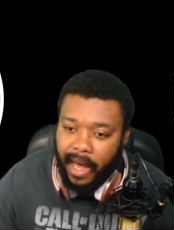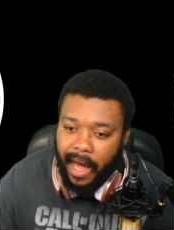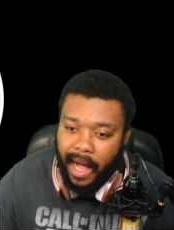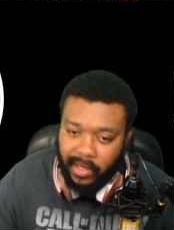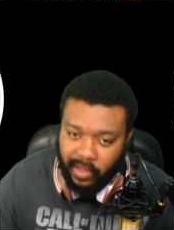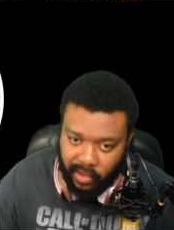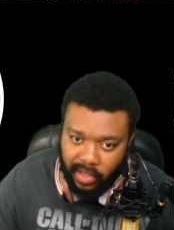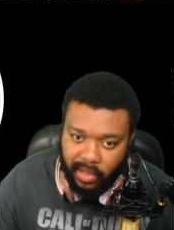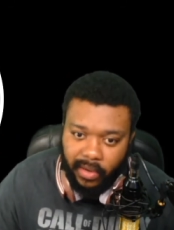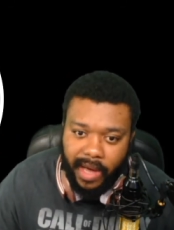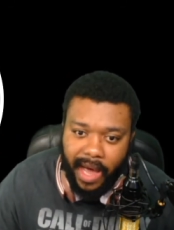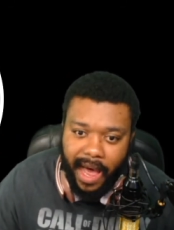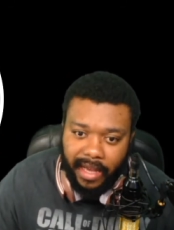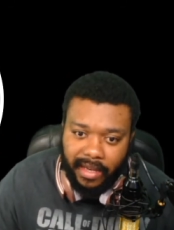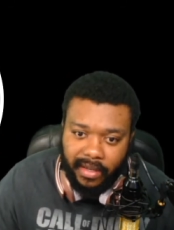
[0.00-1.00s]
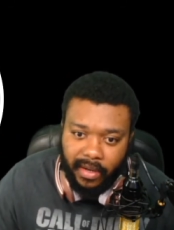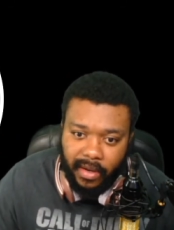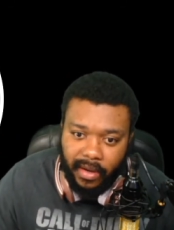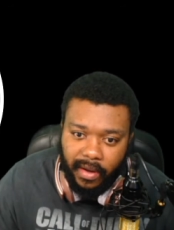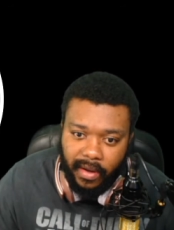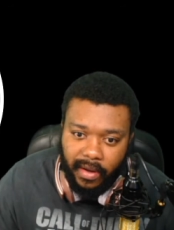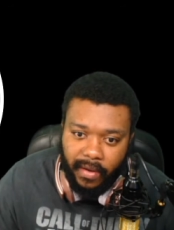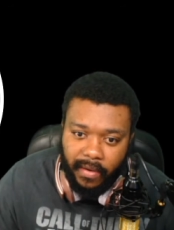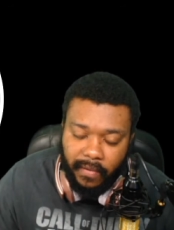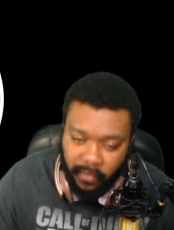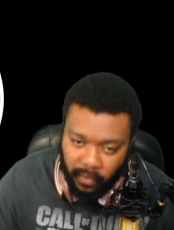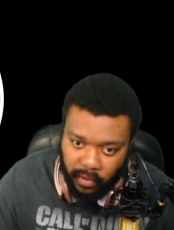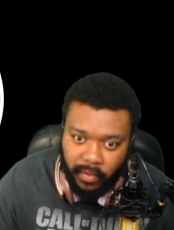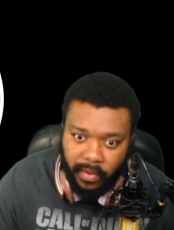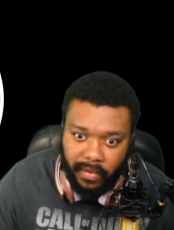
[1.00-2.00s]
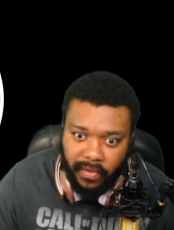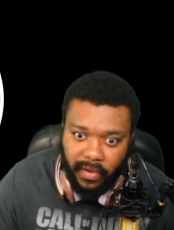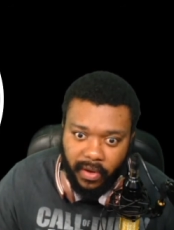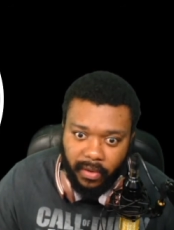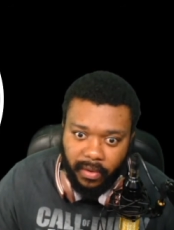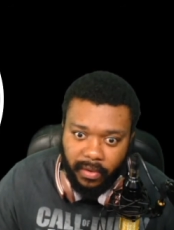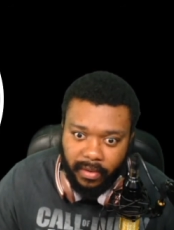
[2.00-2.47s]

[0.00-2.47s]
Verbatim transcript: I'll see you guys for the review.